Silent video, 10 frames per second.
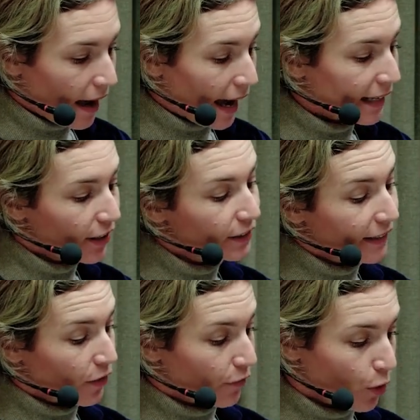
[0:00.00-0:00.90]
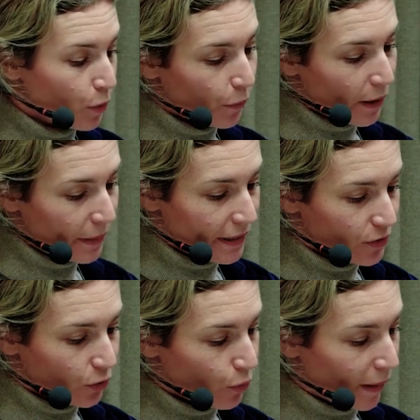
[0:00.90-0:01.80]
I learned that the former prime
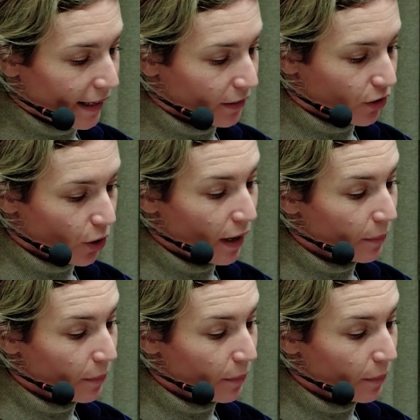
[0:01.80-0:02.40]
minister whom I had grown